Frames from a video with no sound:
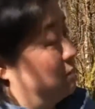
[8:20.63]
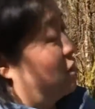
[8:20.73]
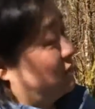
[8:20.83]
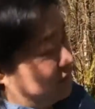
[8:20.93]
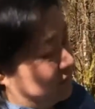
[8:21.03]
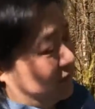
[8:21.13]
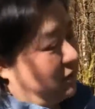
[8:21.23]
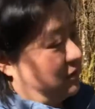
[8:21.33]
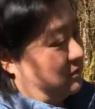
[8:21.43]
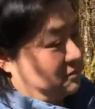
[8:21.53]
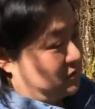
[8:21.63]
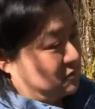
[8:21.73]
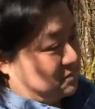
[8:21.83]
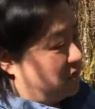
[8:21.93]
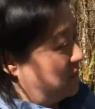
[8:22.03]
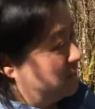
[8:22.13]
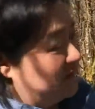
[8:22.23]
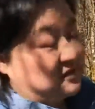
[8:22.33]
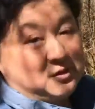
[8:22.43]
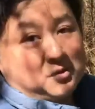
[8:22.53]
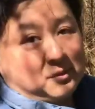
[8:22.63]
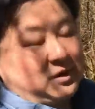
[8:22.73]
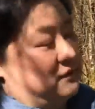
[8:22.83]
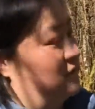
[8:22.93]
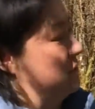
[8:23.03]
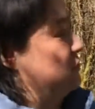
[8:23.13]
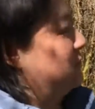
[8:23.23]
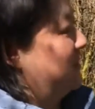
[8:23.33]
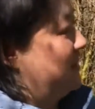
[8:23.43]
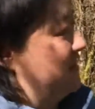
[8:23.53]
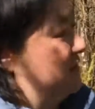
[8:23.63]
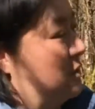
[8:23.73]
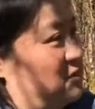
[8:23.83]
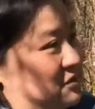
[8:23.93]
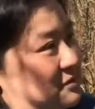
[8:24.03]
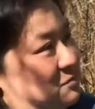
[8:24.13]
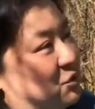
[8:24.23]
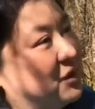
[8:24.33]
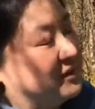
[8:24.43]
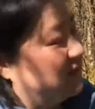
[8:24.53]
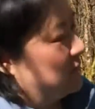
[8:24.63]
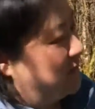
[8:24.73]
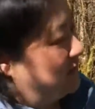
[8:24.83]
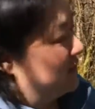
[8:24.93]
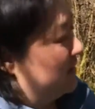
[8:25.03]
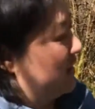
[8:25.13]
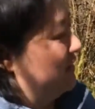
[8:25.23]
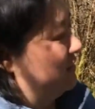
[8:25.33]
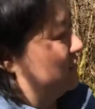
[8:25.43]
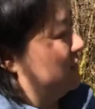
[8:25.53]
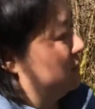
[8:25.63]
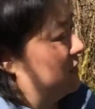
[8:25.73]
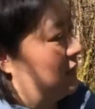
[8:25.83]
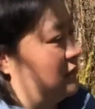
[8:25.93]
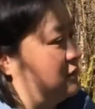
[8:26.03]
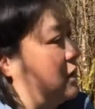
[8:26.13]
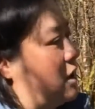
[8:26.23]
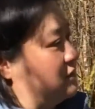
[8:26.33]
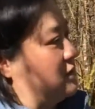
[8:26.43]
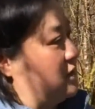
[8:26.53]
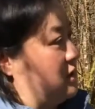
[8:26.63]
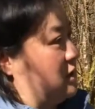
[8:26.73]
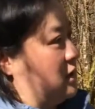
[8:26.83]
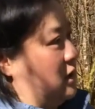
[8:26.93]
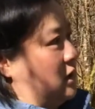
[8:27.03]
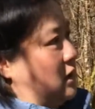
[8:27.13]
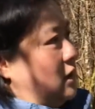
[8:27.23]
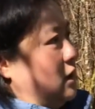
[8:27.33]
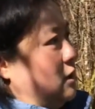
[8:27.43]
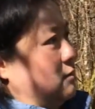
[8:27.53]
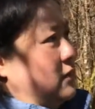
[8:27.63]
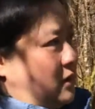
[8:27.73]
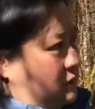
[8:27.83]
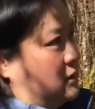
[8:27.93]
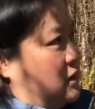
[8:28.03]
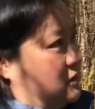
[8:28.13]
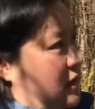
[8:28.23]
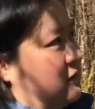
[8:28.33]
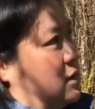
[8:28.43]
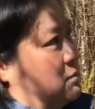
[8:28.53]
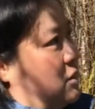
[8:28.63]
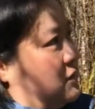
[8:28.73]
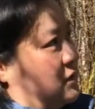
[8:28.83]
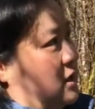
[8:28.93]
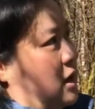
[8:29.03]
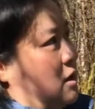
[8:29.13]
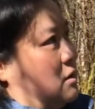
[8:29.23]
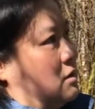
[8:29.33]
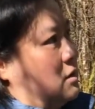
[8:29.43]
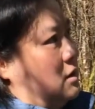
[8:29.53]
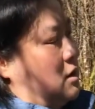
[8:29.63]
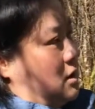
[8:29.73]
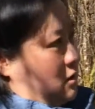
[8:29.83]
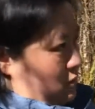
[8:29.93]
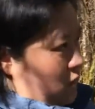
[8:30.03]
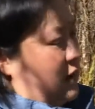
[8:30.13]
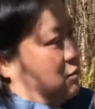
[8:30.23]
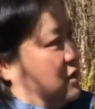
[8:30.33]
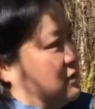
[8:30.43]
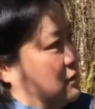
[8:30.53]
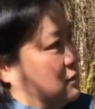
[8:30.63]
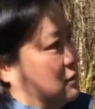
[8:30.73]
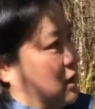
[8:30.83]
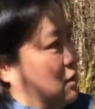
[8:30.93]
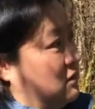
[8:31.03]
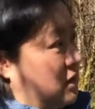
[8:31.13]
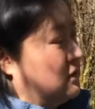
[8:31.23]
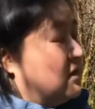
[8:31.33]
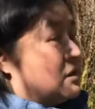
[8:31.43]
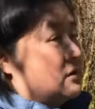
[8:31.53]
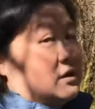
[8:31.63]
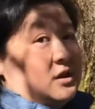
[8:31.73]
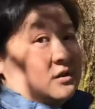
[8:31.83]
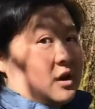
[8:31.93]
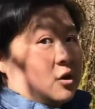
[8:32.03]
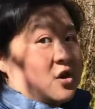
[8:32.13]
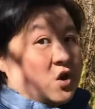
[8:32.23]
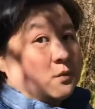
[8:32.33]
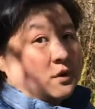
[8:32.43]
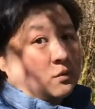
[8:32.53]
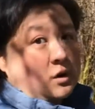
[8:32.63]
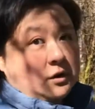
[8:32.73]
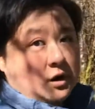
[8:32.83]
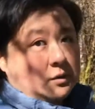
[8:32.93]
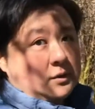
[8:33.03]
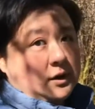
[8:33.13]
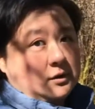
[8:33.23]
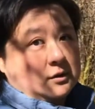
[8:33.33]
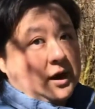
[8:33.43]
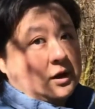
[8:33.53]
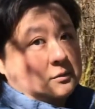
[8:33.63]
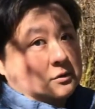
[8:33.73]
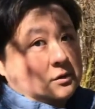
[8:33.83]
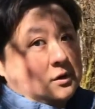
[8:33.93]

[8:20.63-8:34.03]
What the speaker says: book just on all the just purely medicinal property of this herb. So I'm just really skimming the highlights of it. And there's an RCT. It's definitely prostate care. We have breast cancer care, and these RCT are done on human. We're not talking about animal.